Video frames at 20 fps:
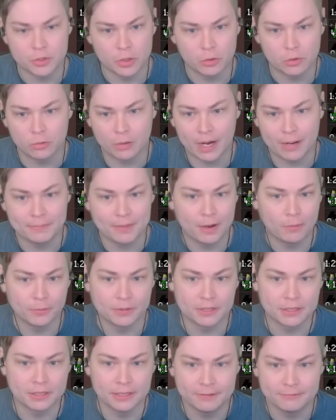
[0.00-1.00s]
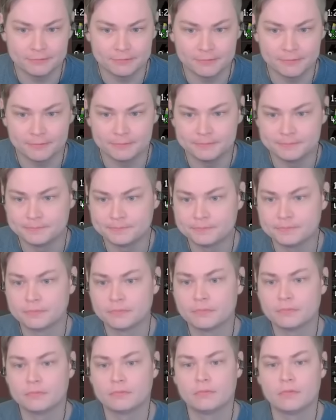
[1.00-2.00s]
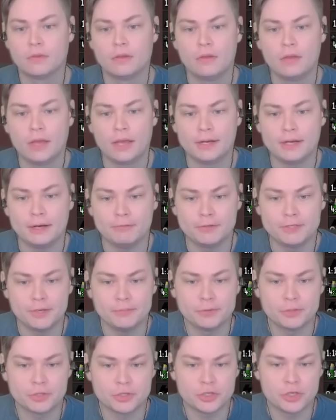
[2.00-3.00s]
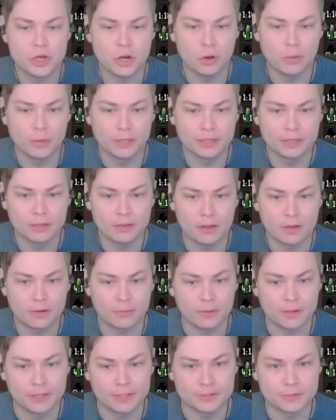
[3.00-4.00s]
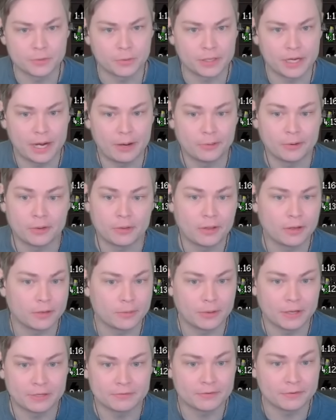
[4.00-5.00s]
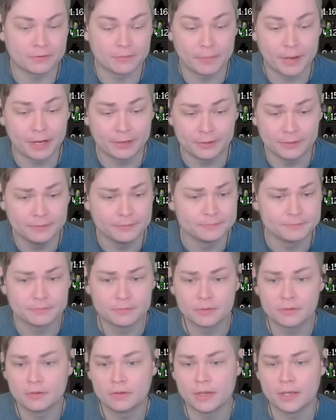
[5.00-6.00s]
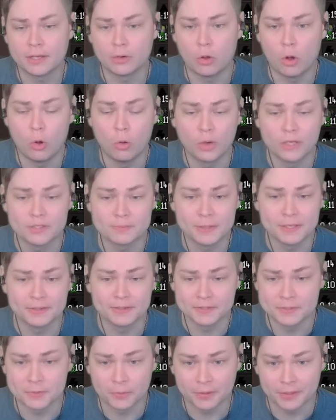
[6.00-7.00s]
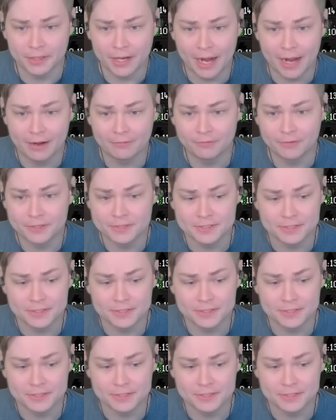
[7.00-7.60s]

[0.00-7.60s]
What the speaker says: you go grab that with a glyph. And every time you're just going clockwise or counterclockwise, doesn't matter. It'll always be in this order every